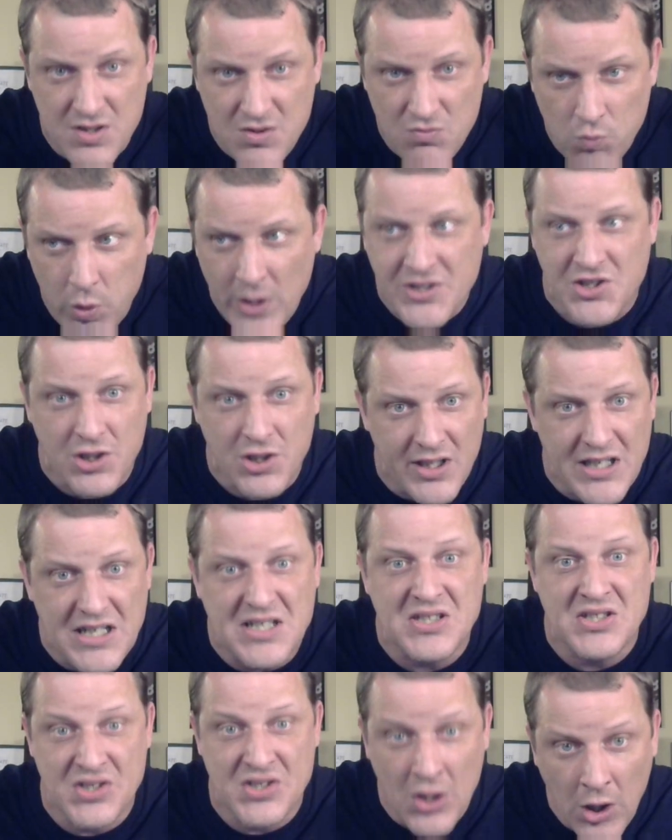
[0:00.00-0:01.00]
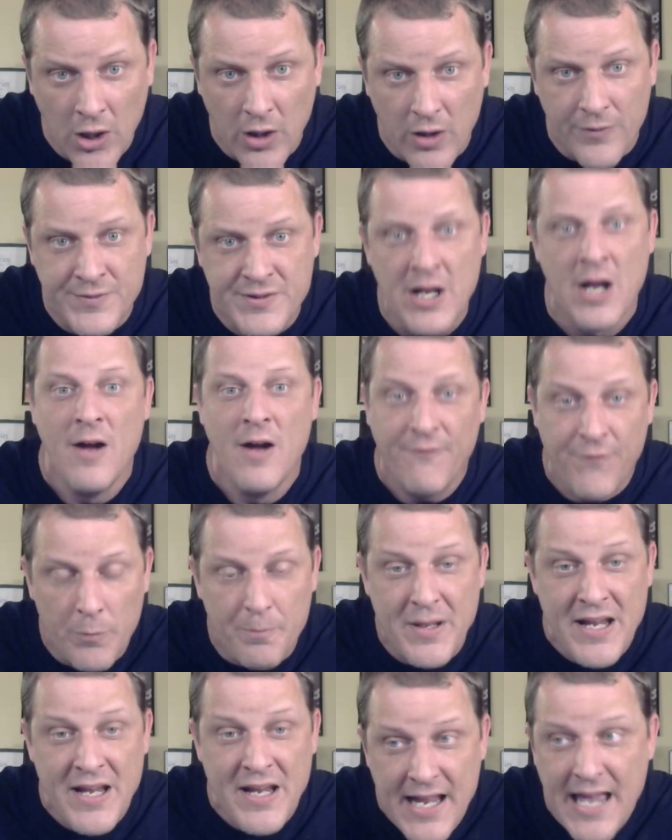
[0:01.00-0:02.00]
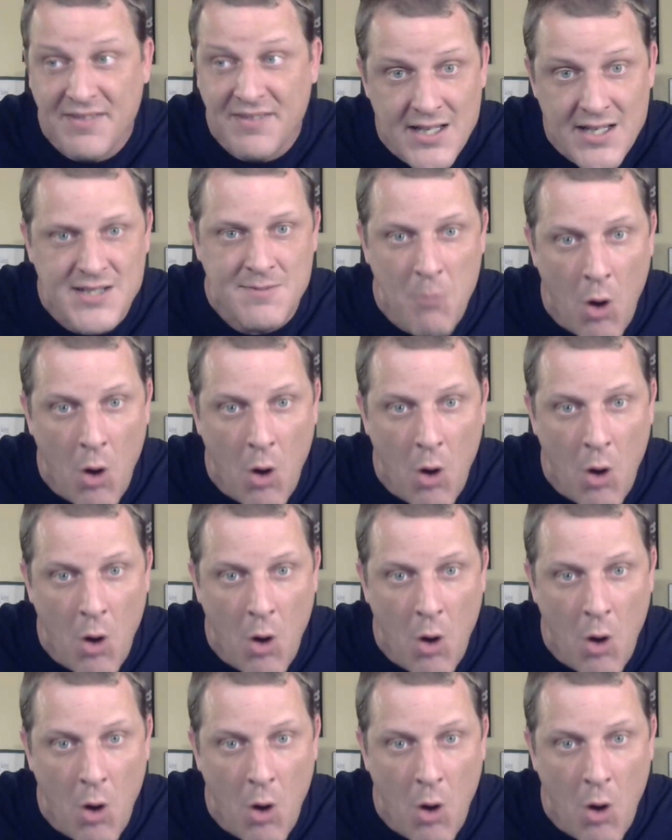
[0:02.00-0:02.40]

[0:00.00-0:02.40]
richly deserves for being at this